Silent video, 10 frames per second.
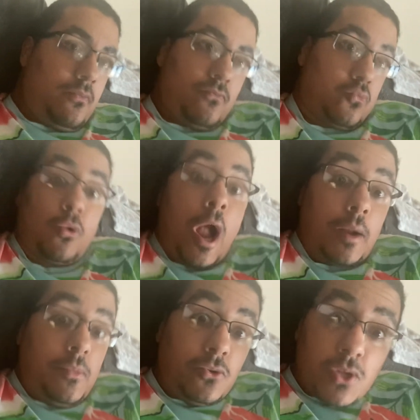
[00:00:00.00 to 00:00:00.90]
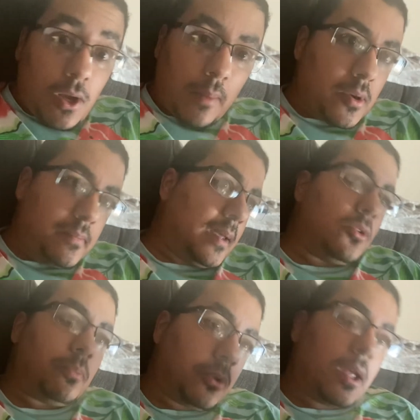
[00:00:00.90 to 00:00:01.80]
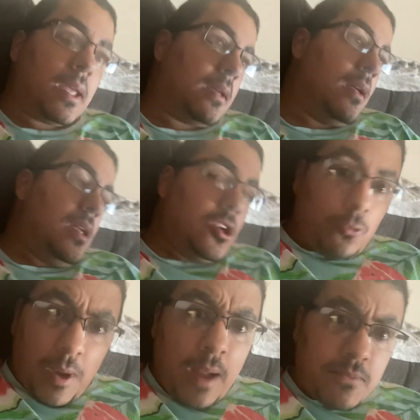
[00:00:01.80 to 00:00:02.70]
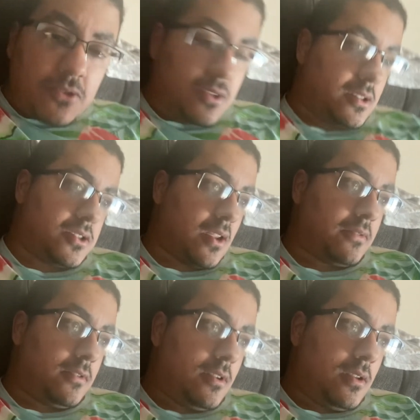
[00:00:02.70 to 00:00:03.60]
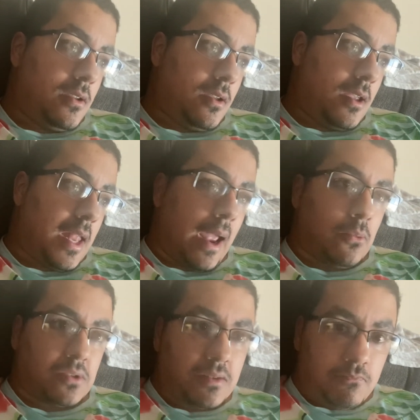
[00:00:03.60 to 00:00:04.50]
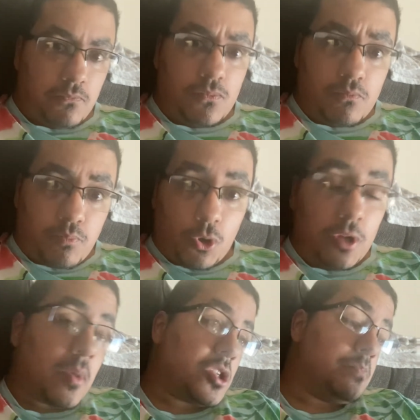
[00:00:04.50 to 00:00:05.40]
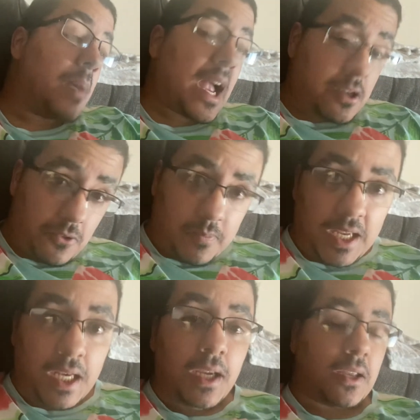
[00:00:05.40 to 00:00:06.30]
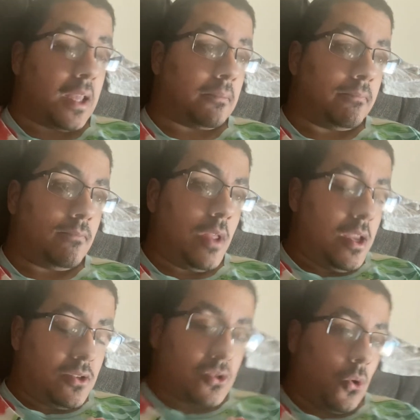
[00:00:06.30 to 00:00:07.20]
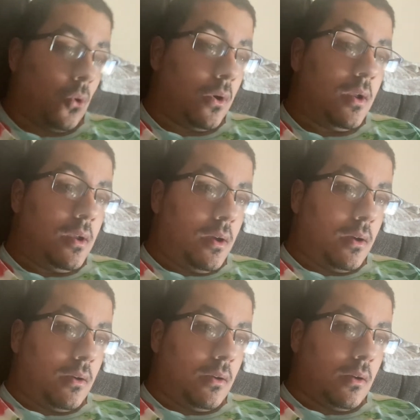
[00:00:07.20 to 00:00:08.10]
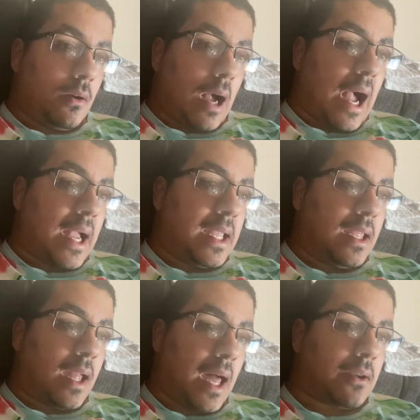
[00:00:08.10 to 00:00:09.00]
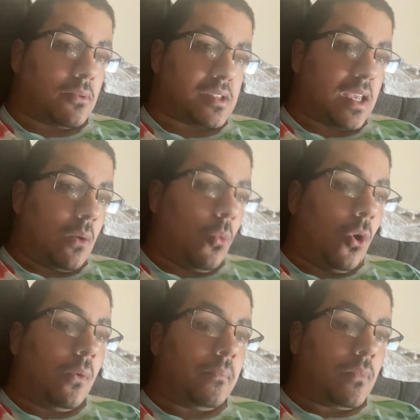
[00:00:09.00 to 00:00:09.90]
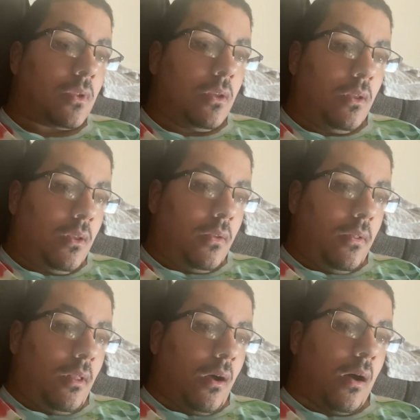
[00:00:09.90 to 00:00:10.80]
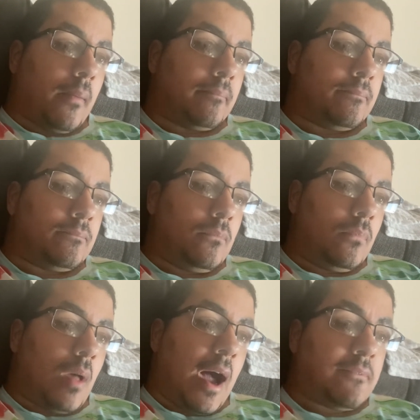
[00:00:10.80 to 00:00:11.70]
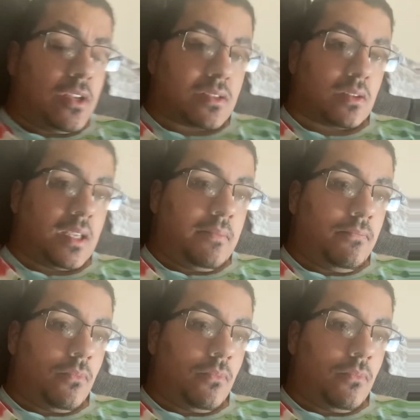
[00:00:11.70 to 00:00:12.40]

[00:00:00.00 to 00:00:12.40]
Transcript: rock music. I'm gonna be able to play, pop music and stuff. And I was pretty much back to the beginning again. So I kind of was like, well, obviously,